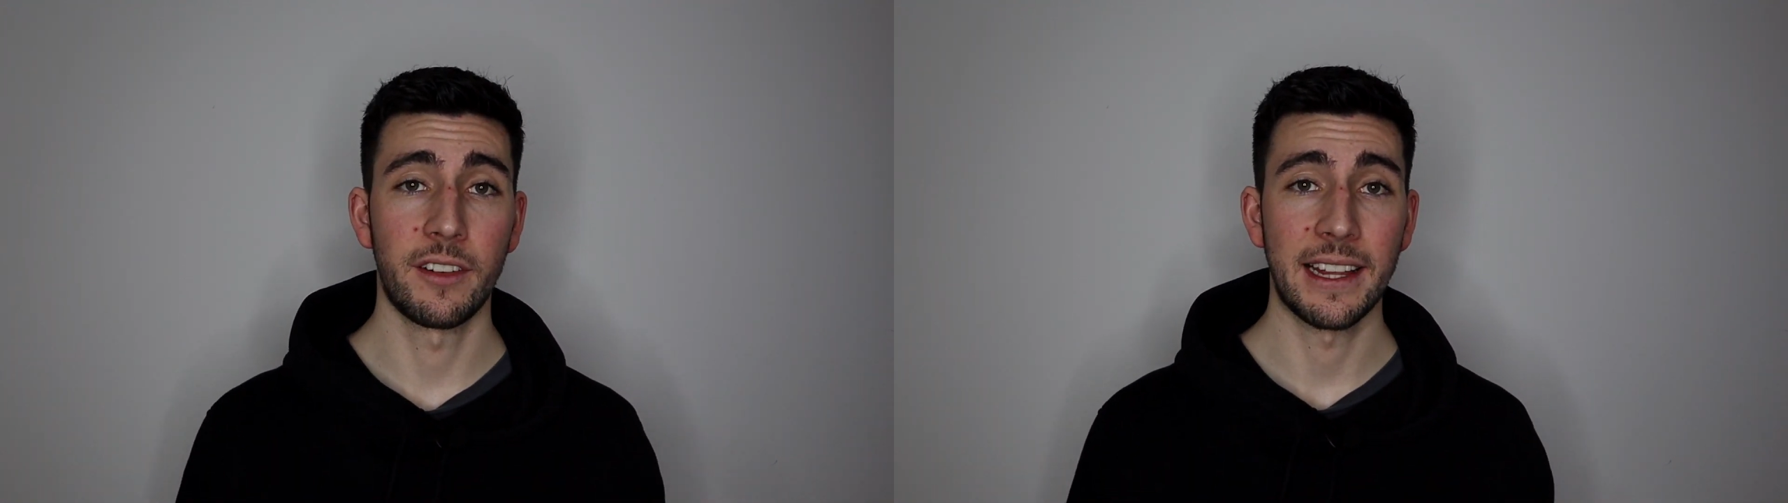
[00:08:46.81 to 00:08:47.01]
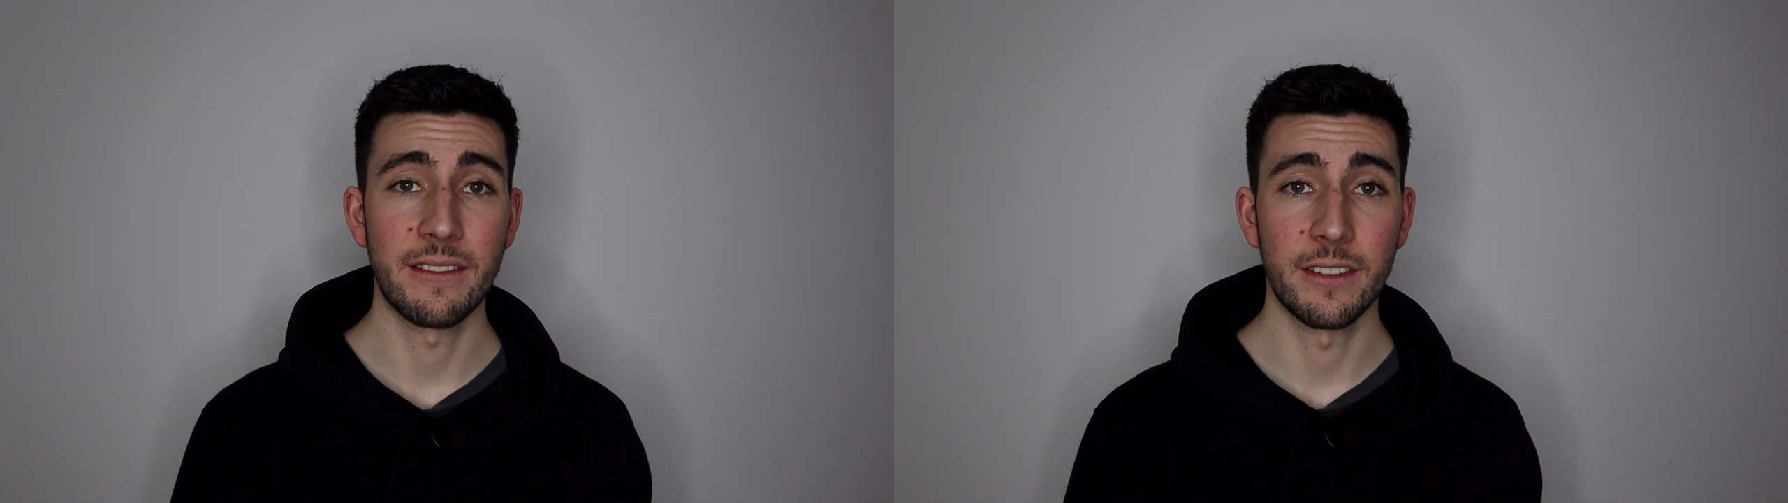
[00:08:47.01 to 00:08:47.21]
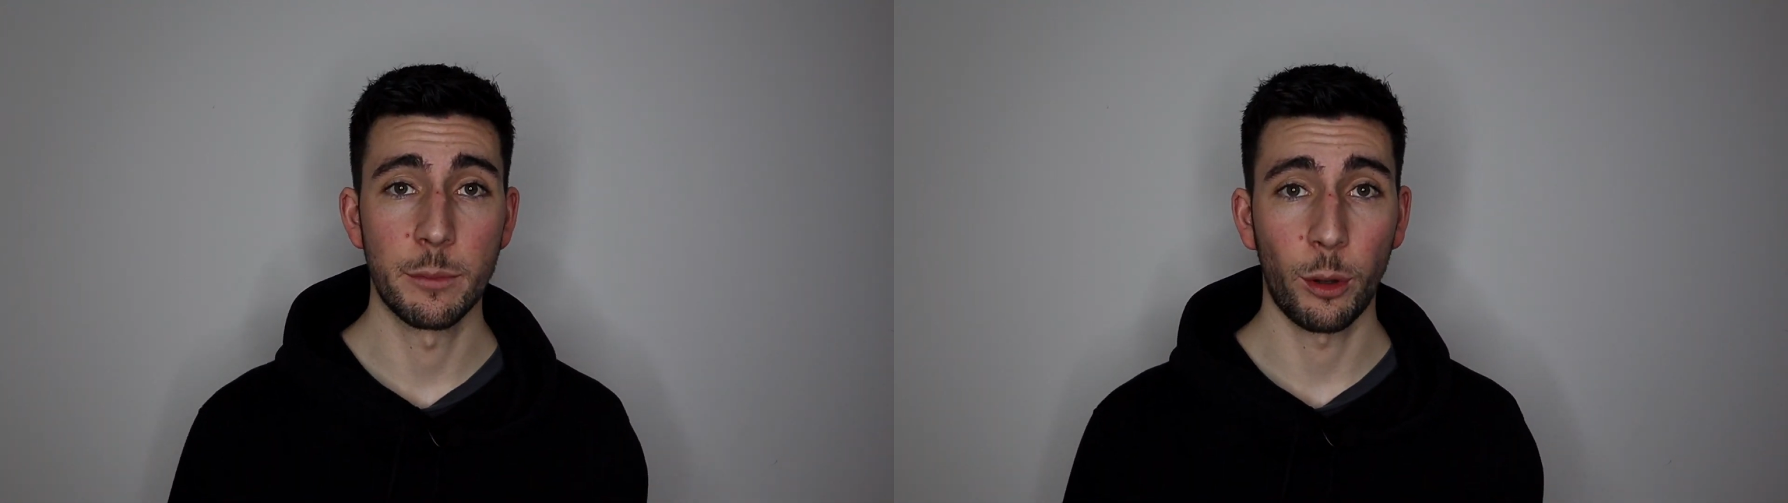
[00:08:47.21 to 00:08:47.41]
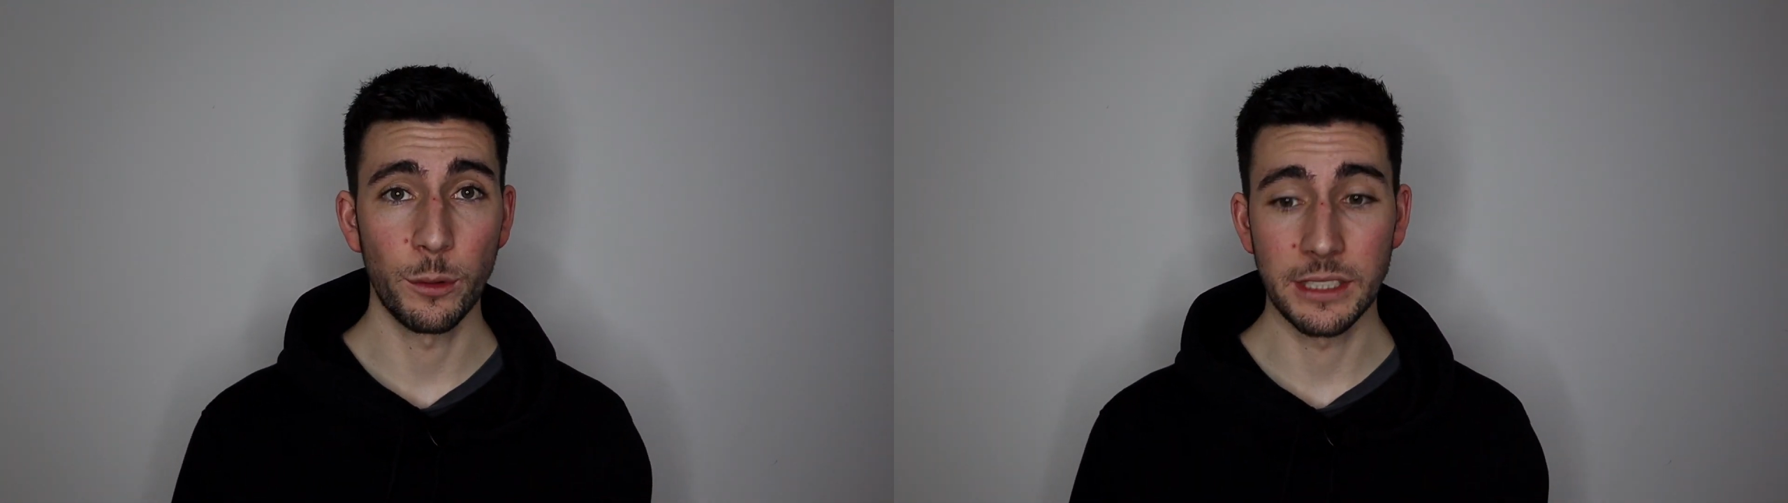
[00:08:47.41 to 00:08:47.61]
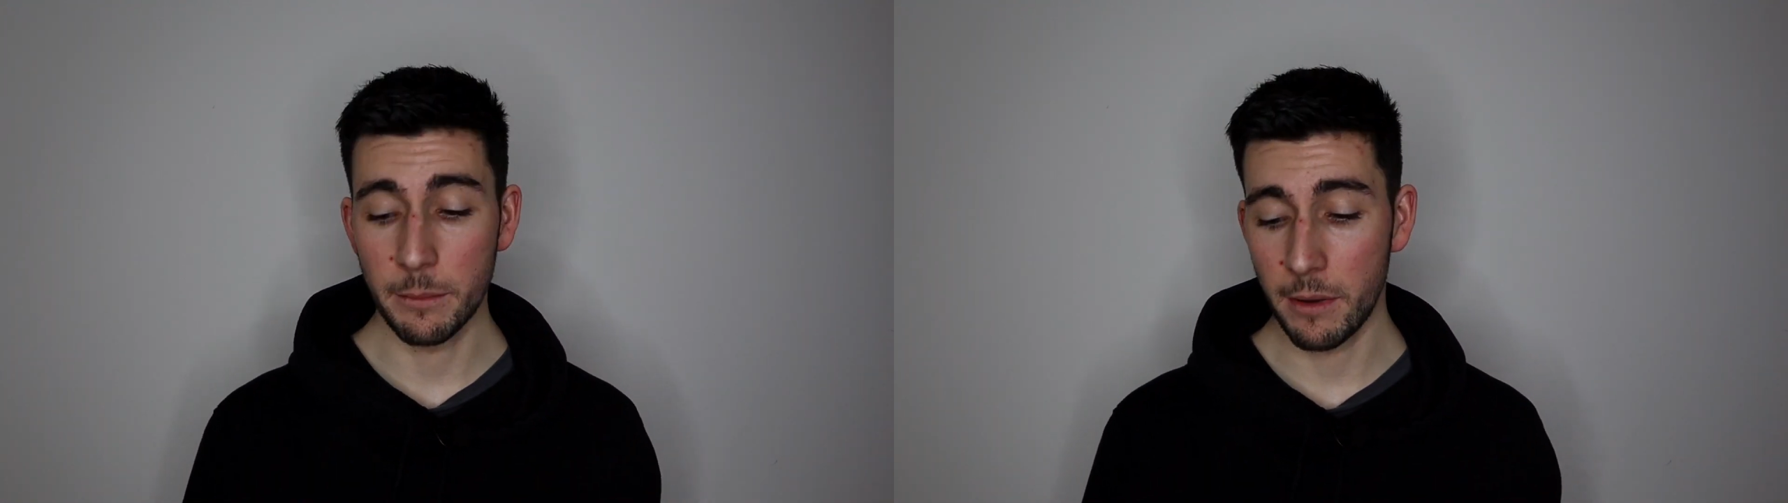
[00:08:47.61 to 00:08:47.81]
flavoured
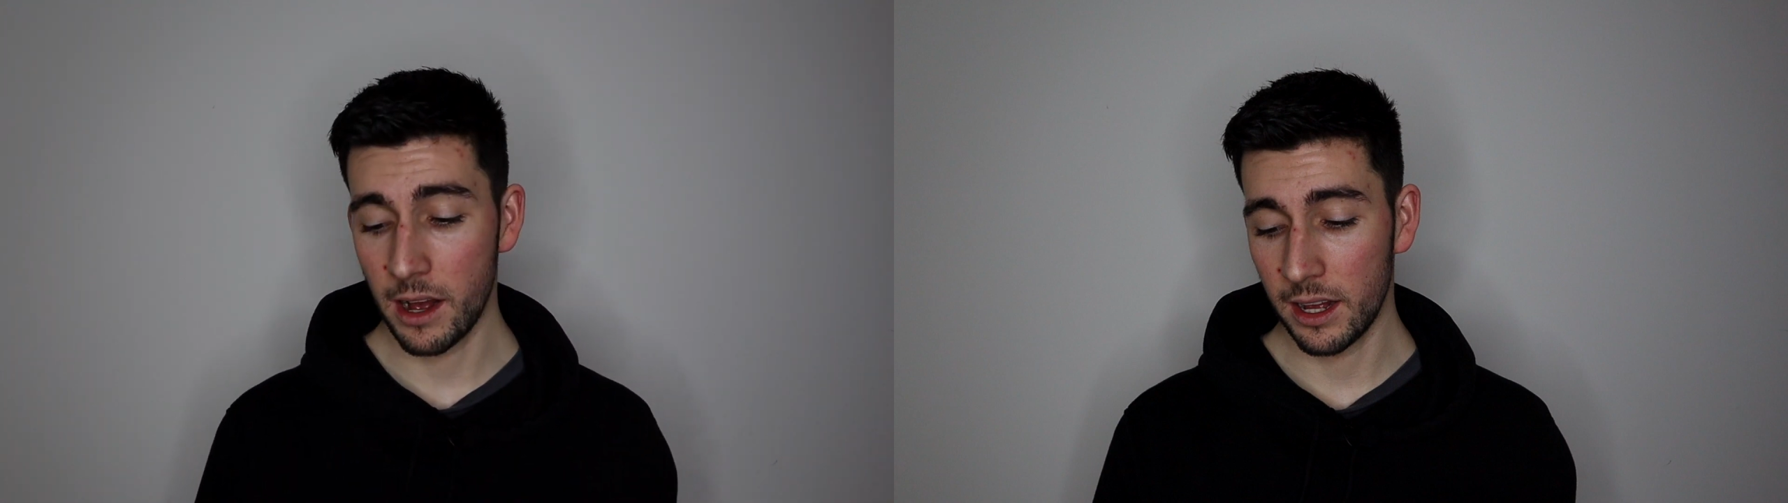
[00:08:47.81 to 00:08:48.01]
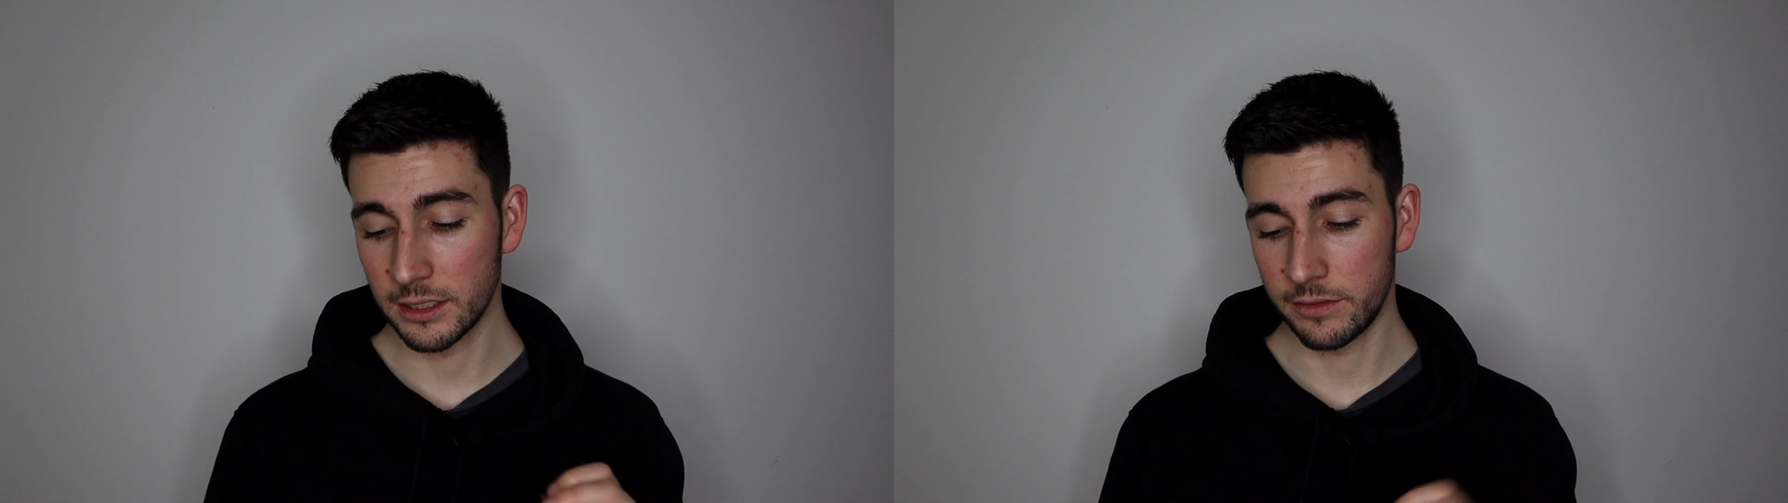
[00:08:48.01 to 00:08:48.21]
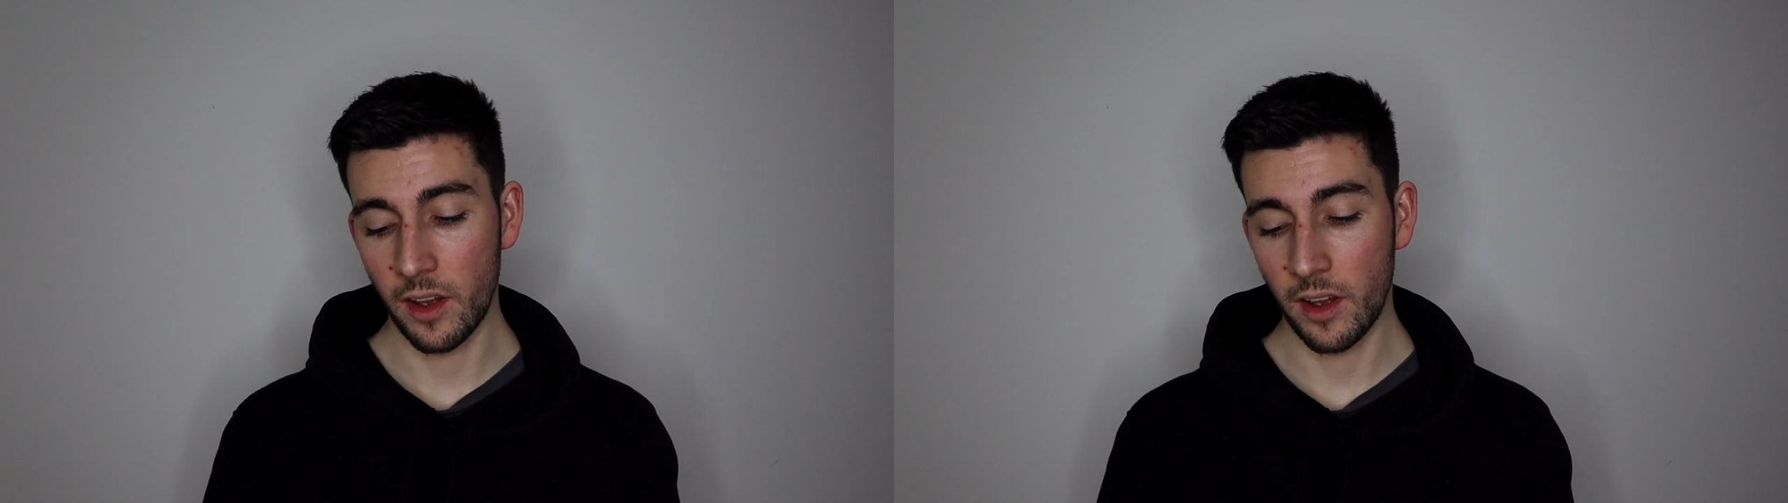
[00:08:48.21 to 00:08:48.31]
protein bars.